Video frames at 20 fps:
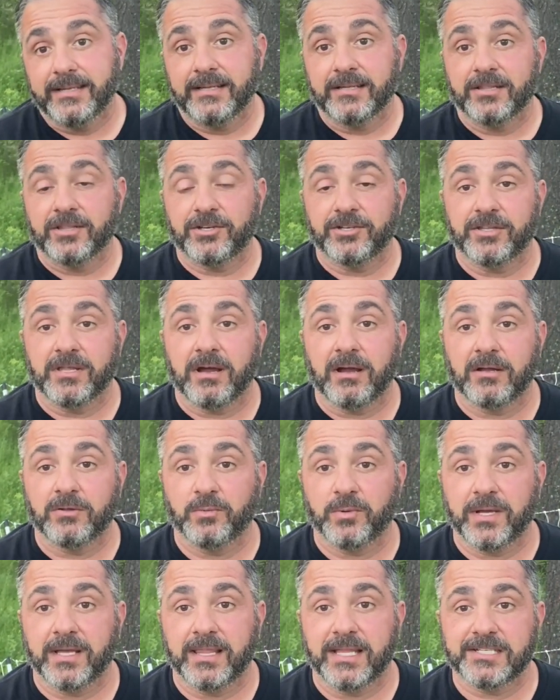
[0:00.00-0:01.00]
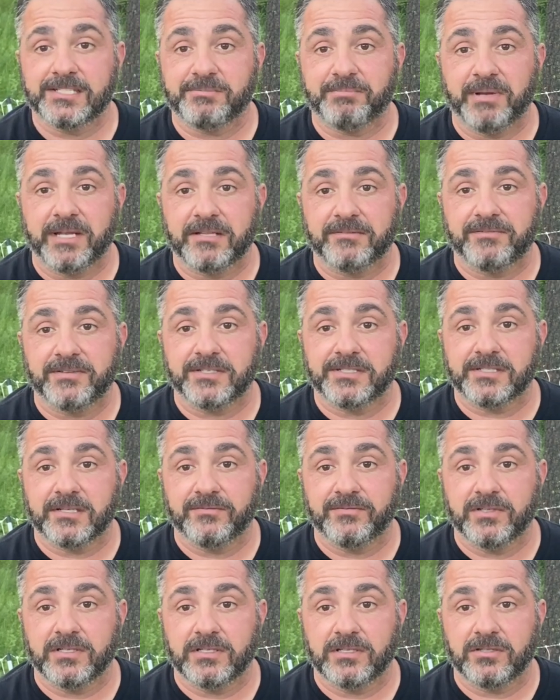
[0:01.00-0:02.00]
learn the hard way. That's the benefits
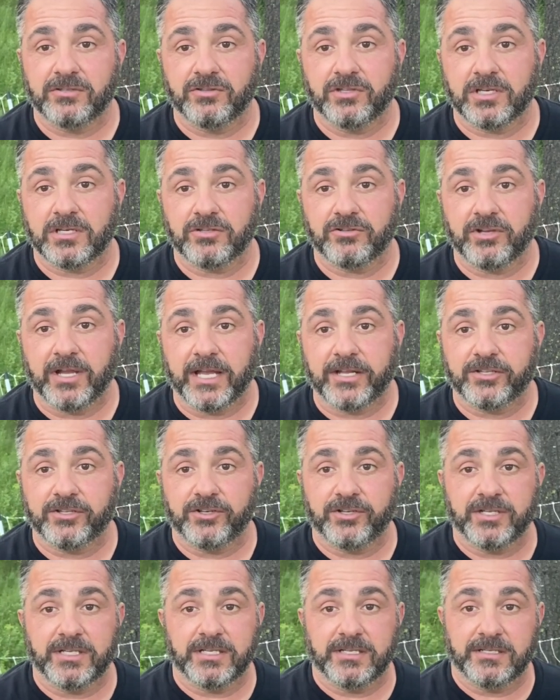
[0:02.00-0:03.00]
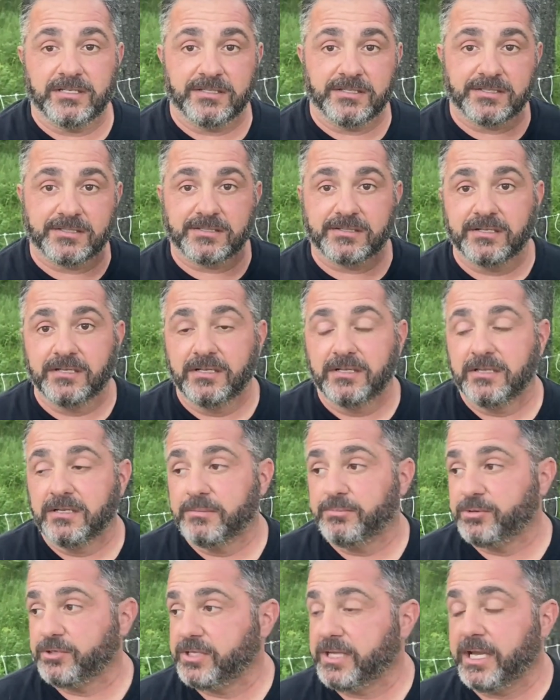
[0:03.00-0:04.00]
of the chicken tractor is
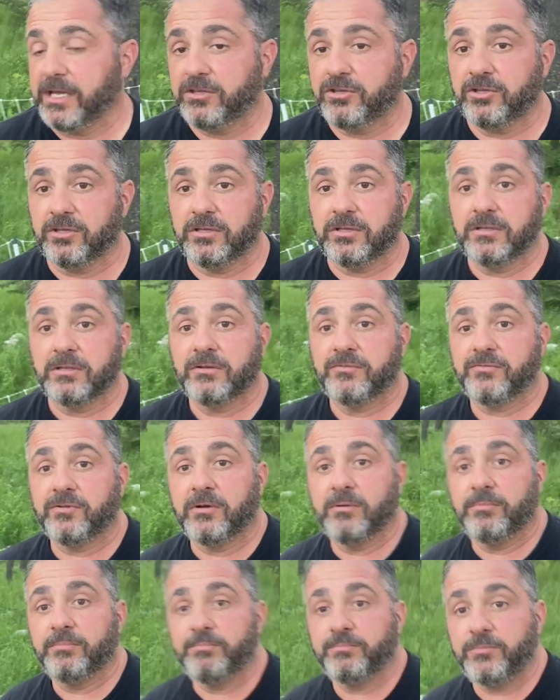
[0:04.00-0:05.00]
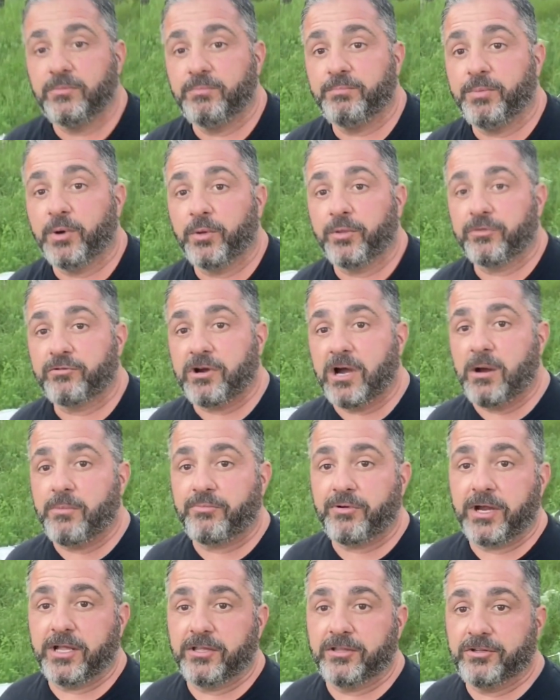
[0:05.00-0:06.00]
protection from both ground
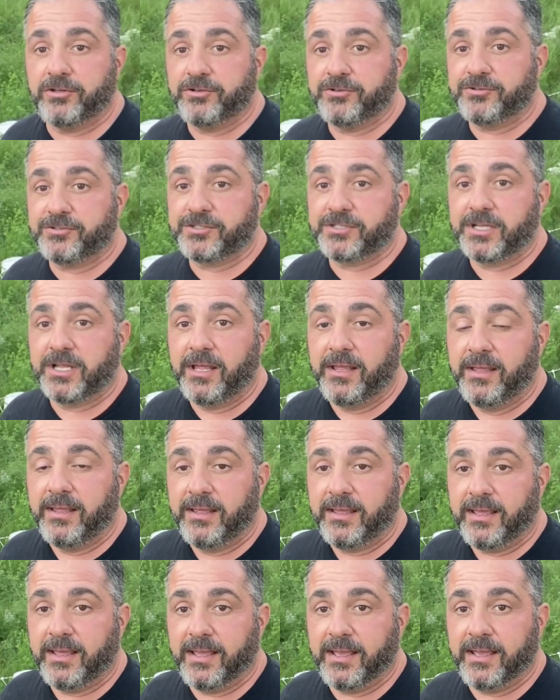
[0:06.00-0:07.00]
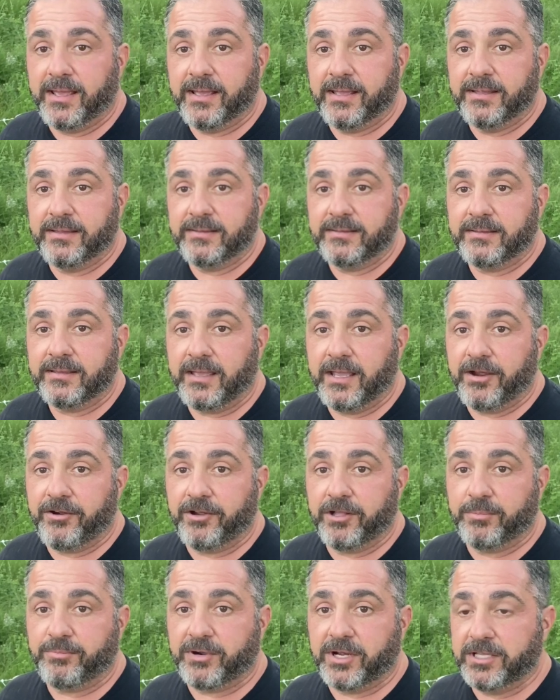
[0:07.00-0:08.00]
predators and
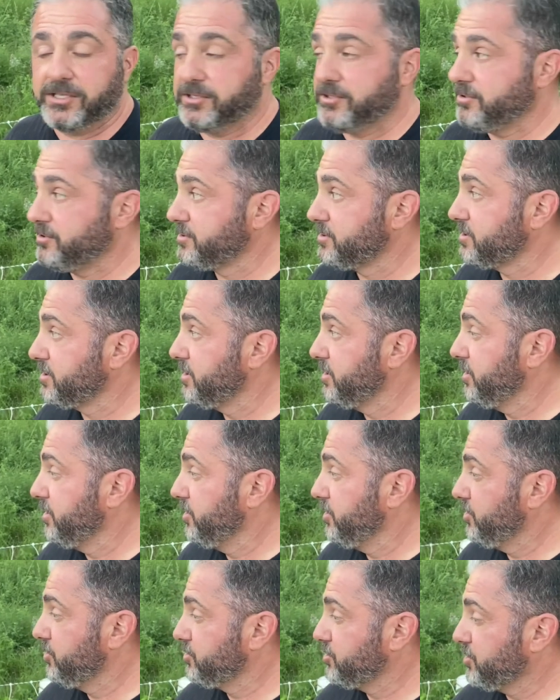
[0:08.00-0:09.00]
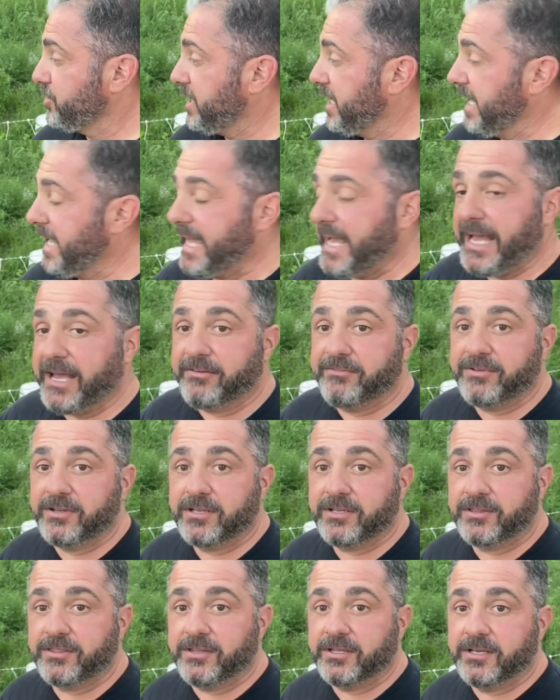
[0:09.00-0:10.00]
aerial predators. So I have
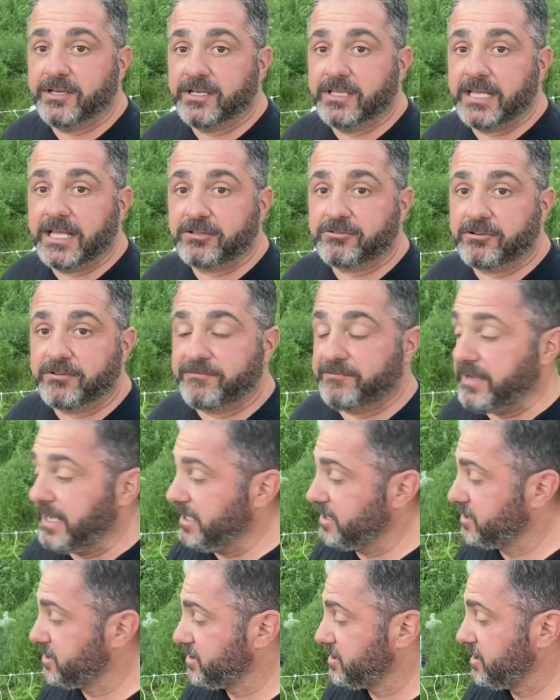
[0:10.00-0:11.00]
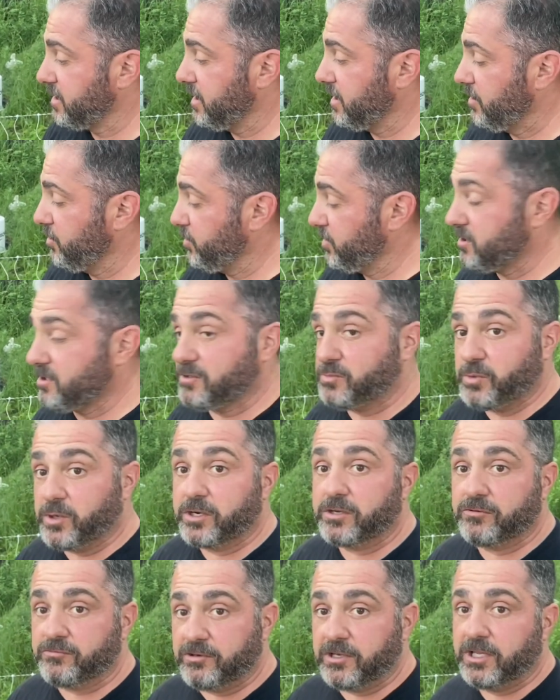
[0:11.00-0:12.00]
the electric fence, which is
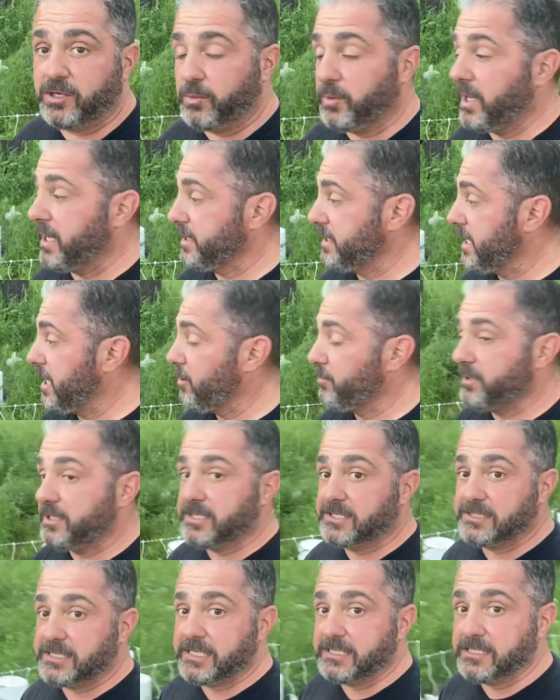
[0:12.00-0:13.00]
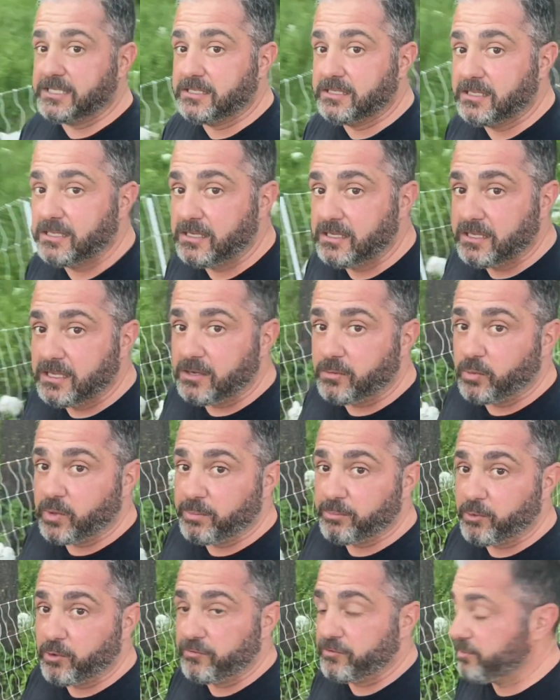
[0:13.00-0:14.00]
working really well now because we
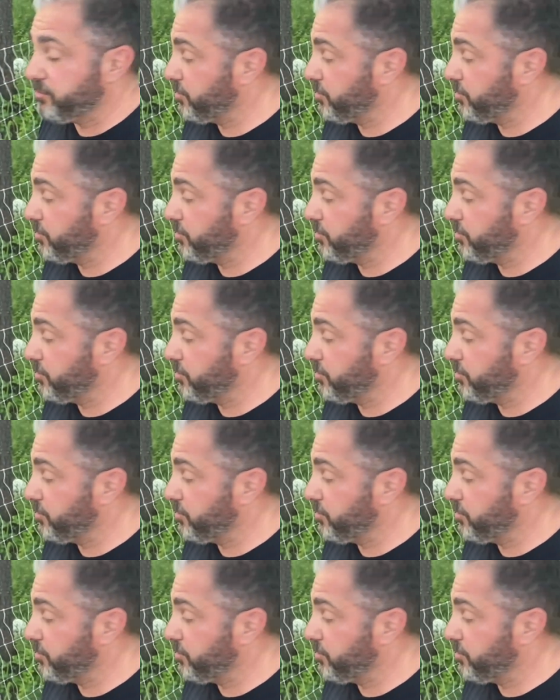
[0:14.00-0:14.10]
moved them